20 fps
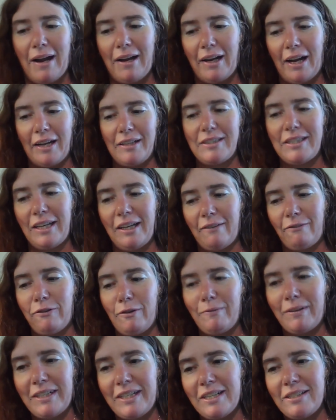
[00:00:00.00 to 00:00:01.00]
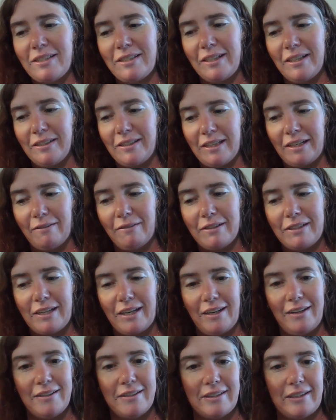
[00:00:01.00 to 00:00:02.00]
I, I seen it from a distance and it was
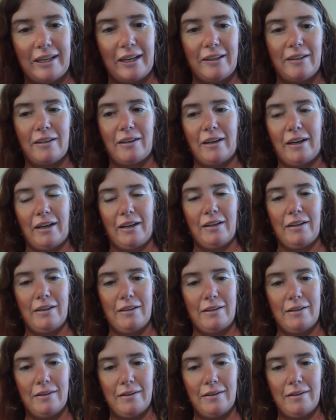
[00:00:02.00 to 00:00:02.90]
kind of scary.